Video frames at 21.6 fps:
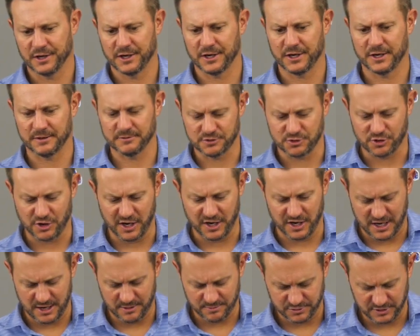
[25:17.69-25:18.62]
uh,
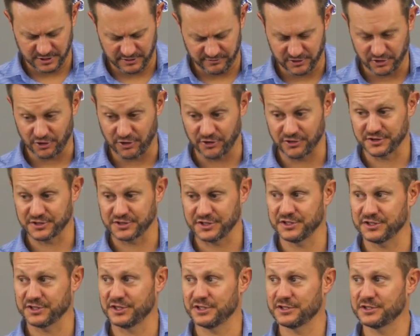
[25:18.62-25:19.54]
training camp and even during the
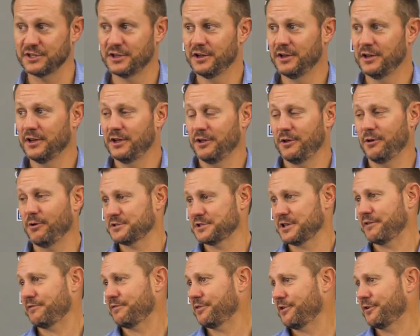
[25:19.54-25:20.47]
season is you
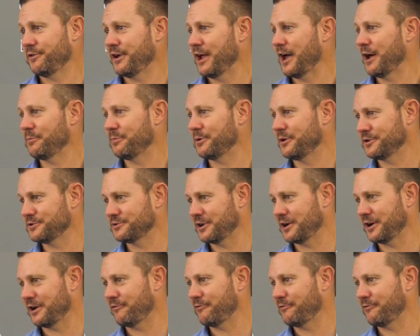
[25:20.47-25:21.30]
always have third down periods, right?